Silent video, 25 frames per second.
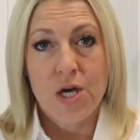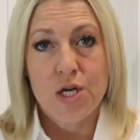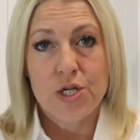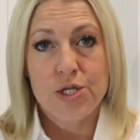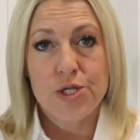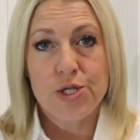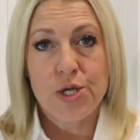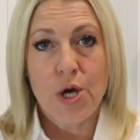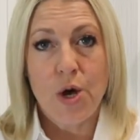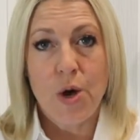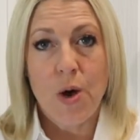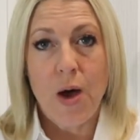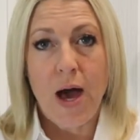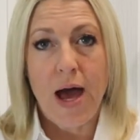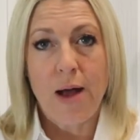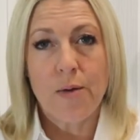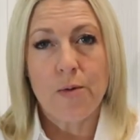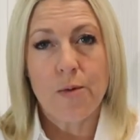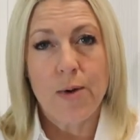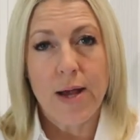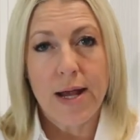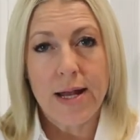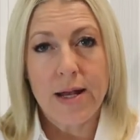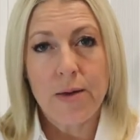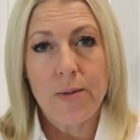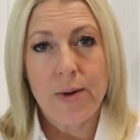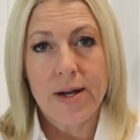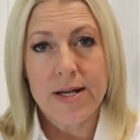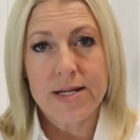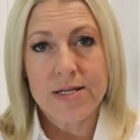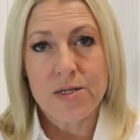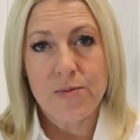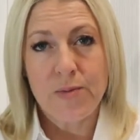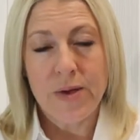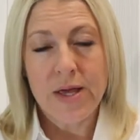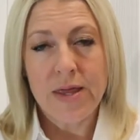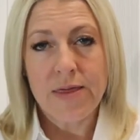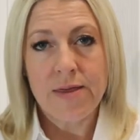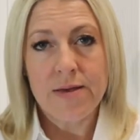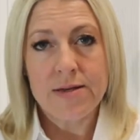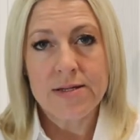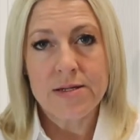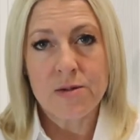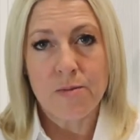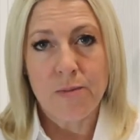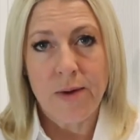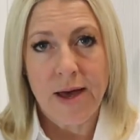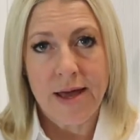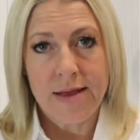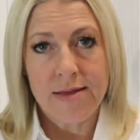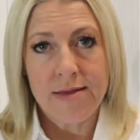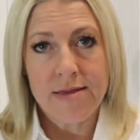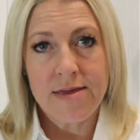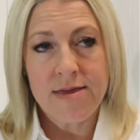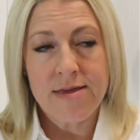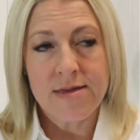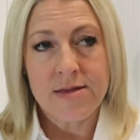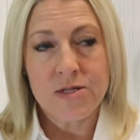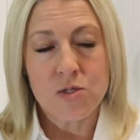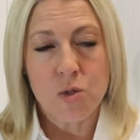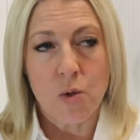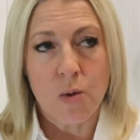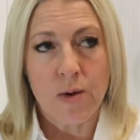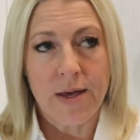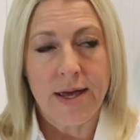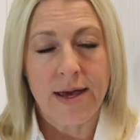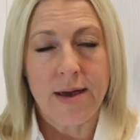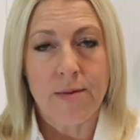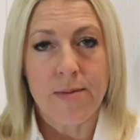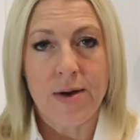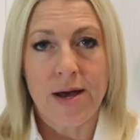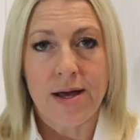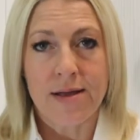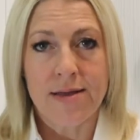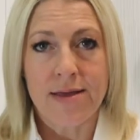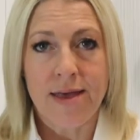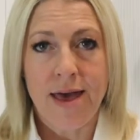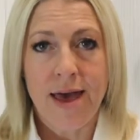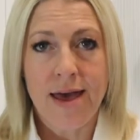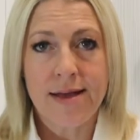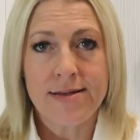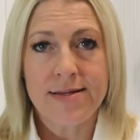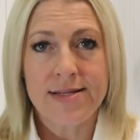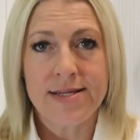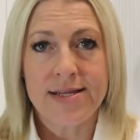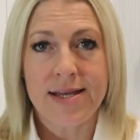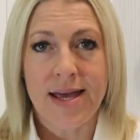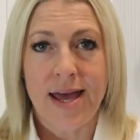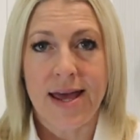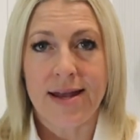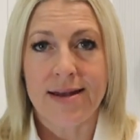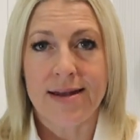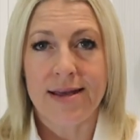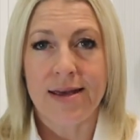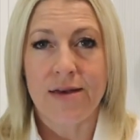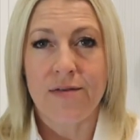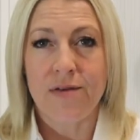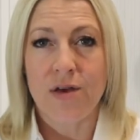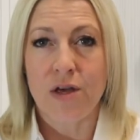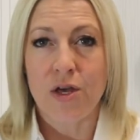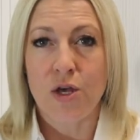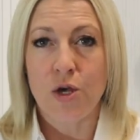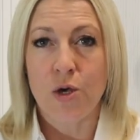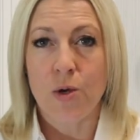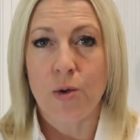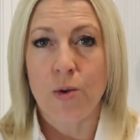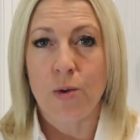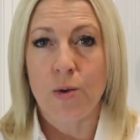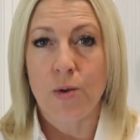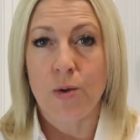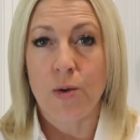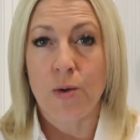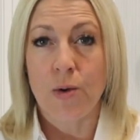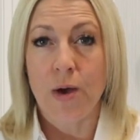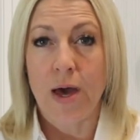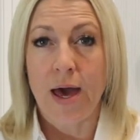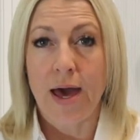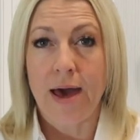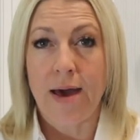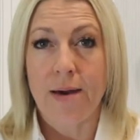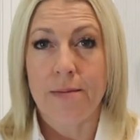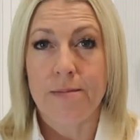So I really want to spend this month talking about that and giving you